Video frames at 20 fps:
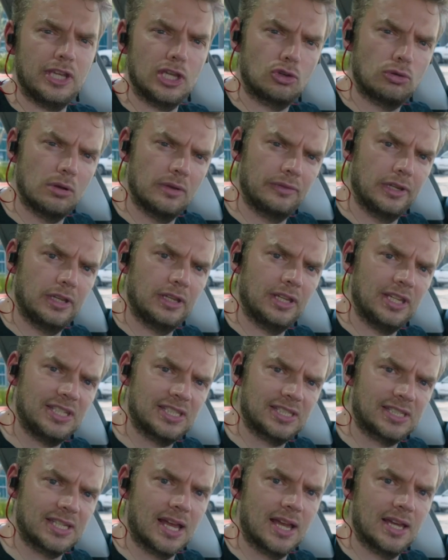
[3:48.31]
the equivalently
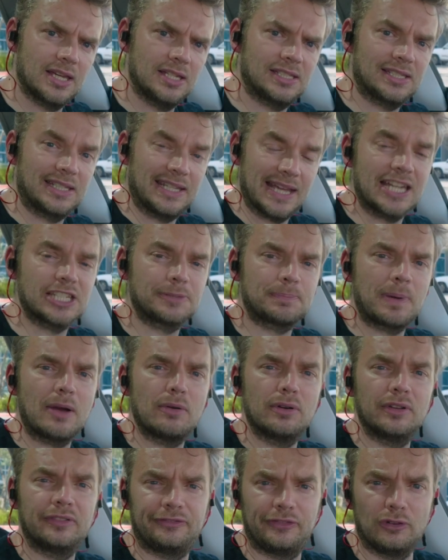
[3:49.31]
sized
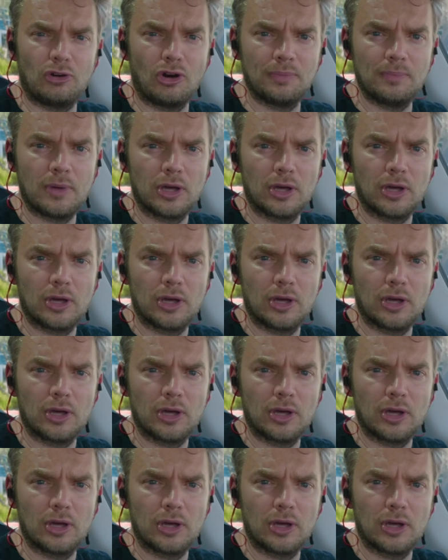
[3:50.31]
gas-powered Ford